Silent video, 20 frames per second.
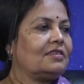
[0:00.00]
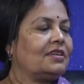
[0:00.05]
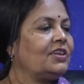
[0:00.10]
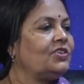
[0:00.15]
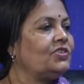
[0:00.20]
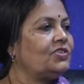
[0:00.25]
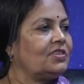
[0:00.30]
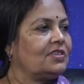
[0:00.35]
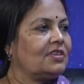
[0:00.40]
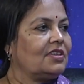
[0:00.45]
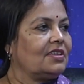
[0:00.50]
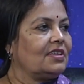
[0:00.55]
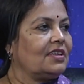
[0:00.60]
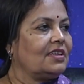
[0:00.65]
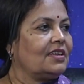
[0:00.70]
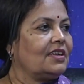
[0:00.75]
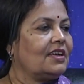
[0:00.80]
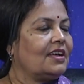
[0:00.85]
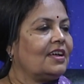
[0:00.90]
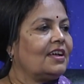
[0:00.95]

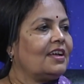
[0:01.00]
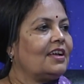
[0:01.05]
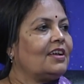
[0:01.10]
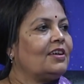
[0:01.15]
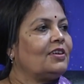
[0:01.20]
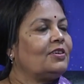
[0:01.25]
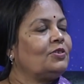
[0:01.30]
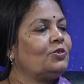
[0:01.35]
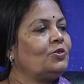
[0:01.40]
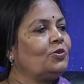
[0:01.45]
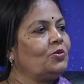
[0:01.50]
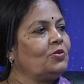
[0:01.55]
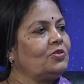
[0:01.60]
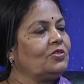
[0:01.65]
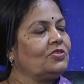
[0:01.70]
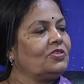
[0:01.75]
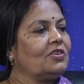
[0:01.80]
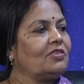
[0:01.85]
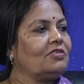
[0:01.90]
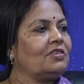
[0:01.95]
engineering. Though
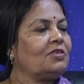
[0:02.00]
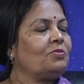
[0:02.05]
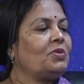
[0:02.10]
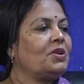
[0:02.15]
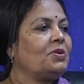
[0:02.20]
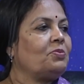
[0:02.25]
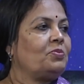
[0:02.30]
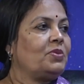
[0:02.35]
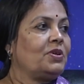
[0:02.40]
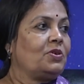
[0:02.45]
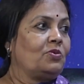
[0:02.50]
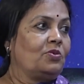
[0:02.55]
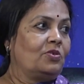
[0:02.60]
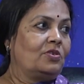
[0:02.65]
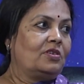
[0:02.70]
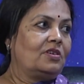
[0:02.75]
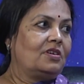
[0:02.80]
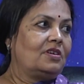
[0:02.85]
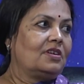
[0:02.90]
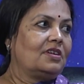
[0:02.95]
the children may be
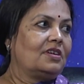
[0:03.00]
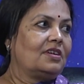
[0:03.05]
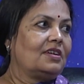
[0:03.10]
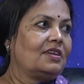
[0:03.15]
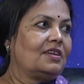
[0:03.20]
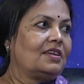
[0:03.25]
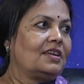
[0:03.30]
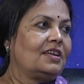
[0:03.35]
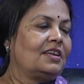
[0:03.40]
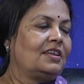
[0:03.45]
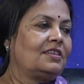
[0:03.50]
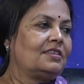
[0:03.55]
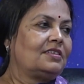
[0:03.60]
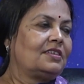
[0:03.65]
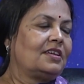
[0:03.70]
good in